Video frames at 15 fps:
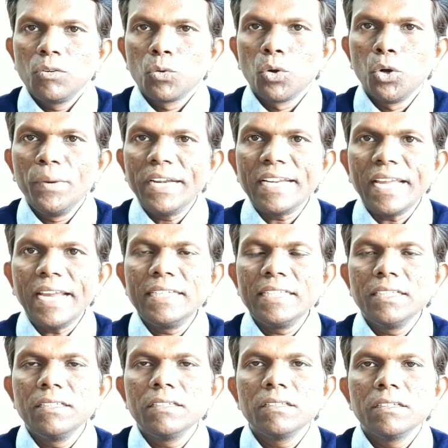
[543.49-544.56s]

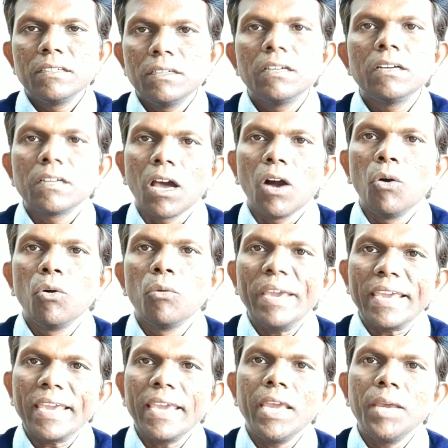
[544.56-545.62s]
COVID-19 now
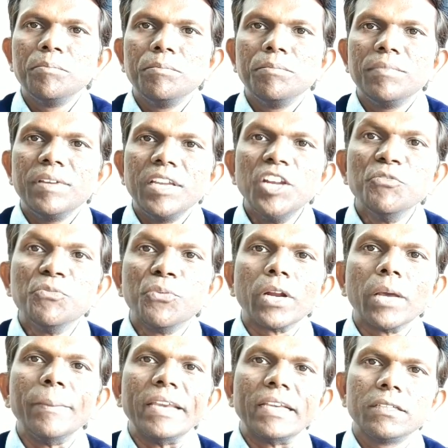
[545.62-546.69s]
became
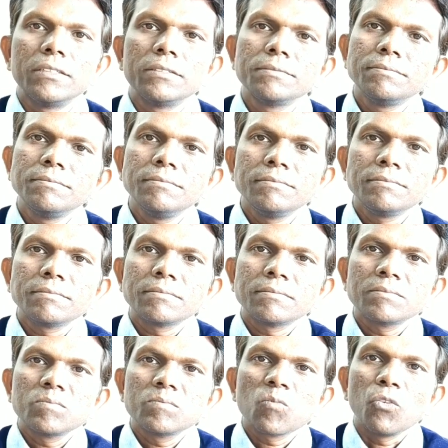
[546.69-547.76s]
infodemic.
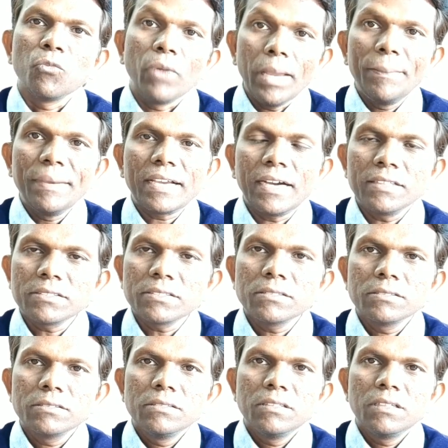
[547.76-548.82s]
Why? Because
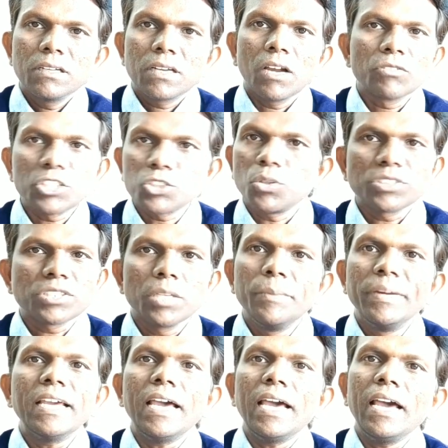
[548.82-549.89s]
now the social
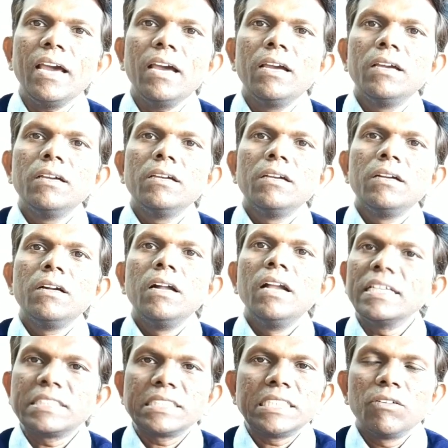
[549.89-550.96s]
media
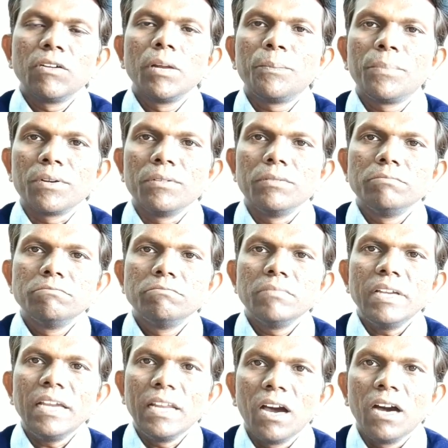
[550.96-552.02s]
has developed
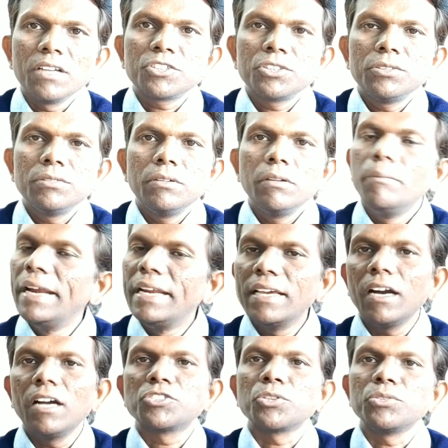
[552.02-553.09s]
a lot,
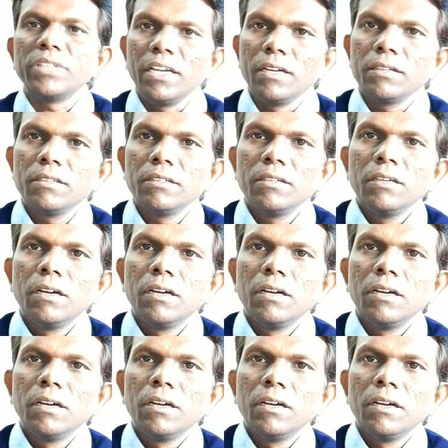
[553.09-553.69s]
media also there.